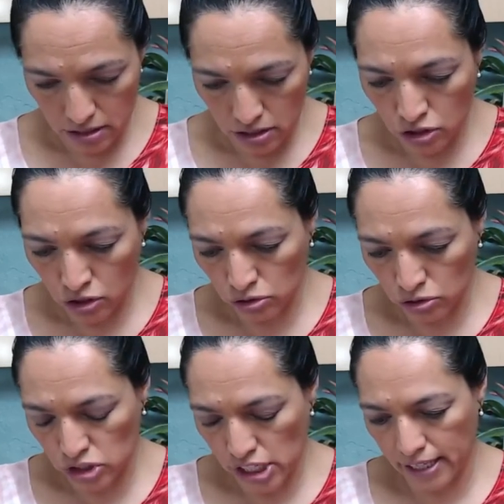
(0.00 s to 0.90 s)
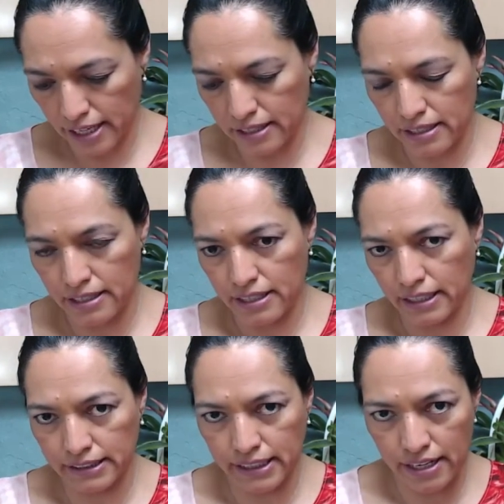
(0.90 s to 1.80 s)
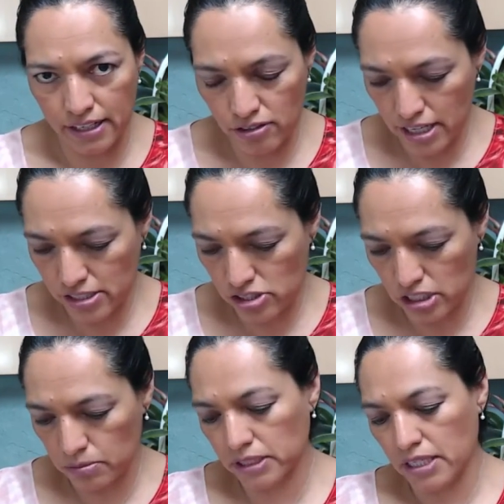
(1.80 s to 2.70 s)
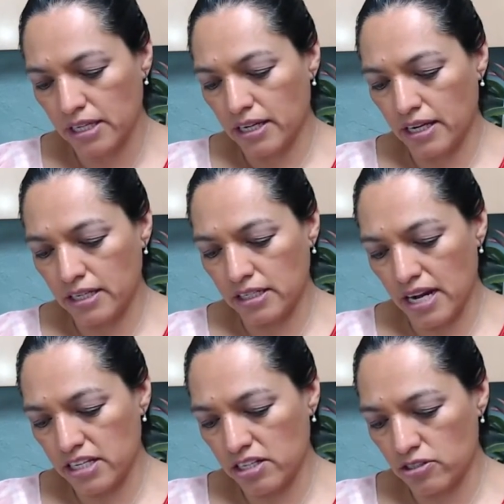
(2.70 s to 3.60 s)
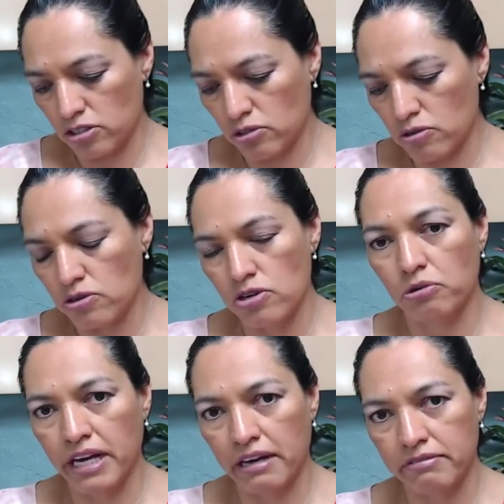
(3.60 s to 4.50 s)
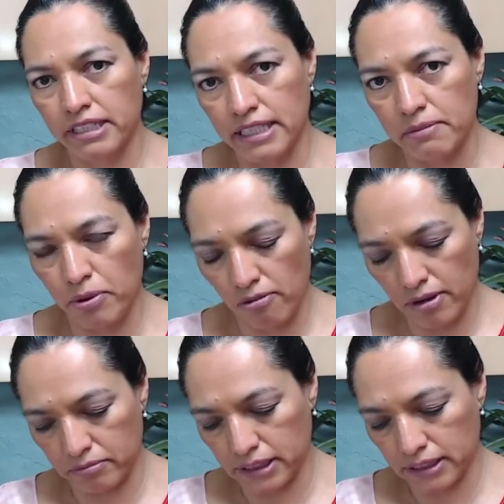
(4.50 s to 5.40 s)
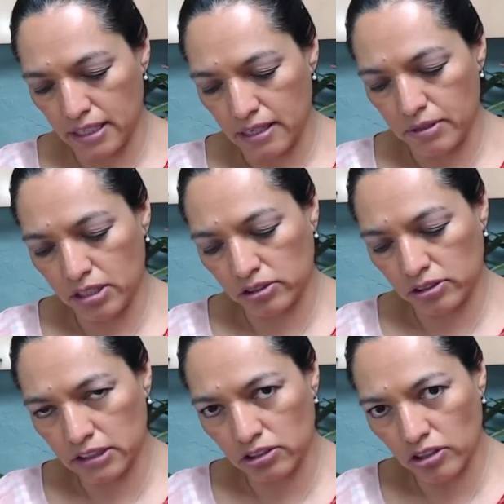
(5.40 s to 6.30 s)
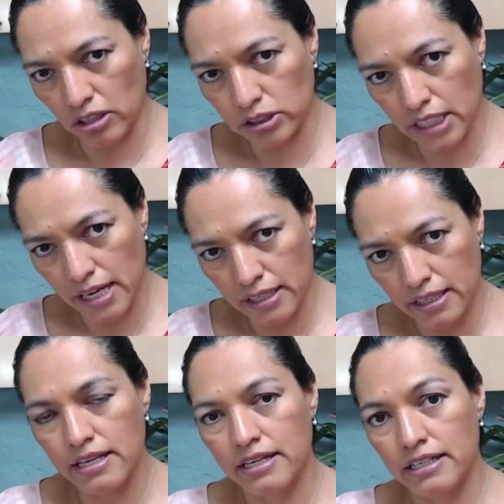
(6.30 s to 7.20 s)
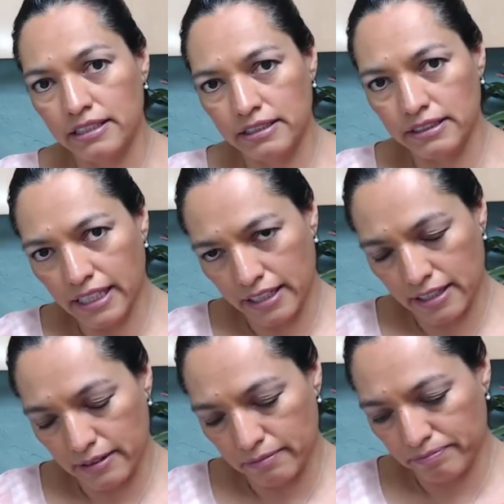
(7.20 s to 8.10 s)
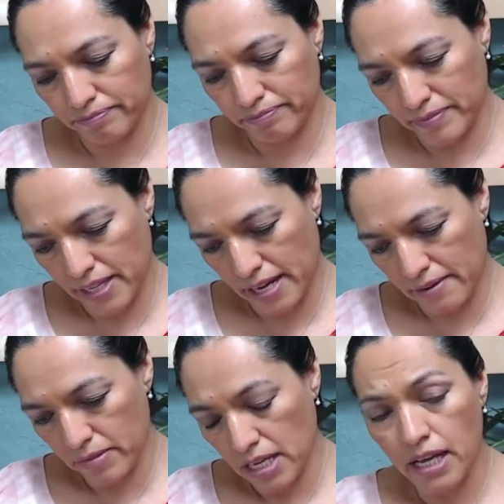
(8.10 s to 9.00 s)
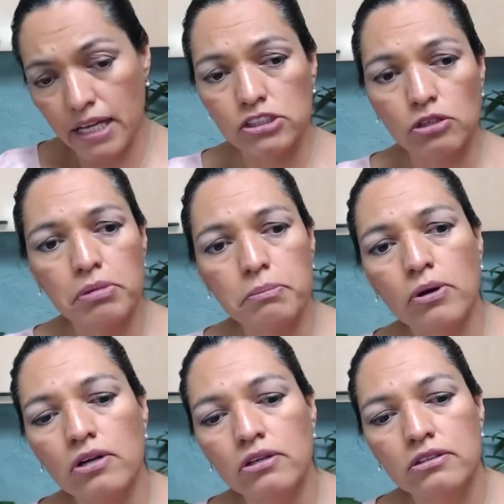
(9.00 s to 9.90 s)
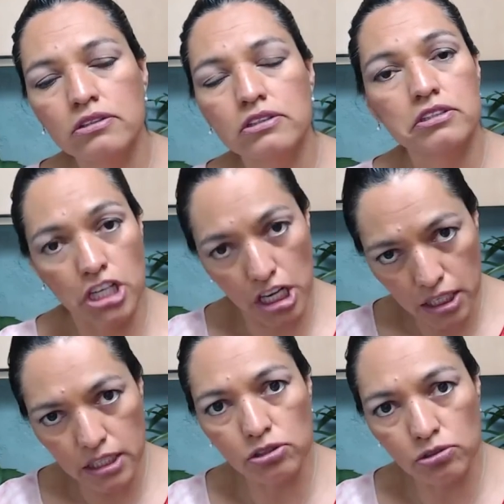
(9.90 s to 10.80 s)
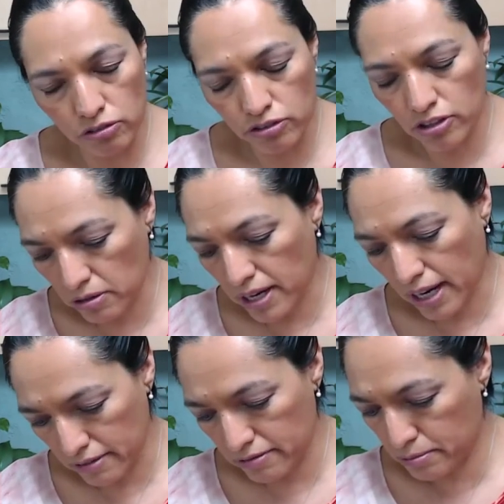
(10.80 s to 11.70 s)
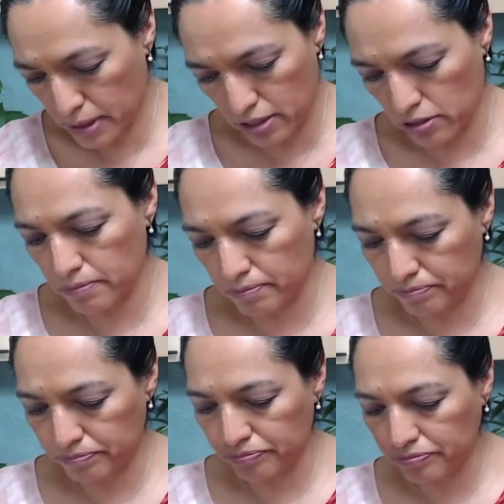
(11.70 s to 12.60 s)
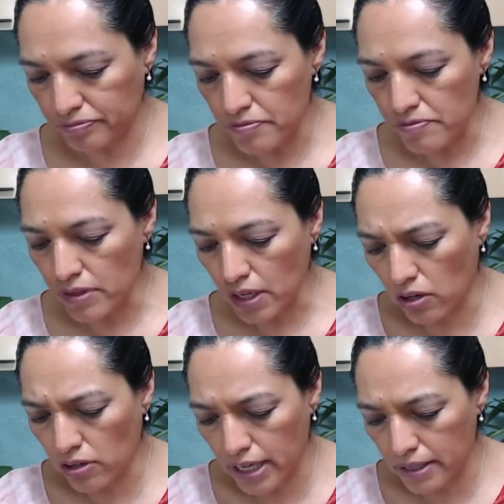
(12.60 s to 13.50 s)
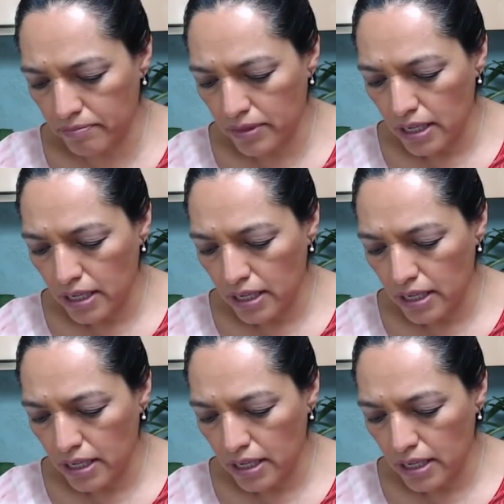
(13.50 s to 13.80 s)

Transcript: go to China, start new relationships, and in a year or two, we have the same problems. Because it's not outside, it's inside. Yeah? And some people really need to go from our life, period. Okay.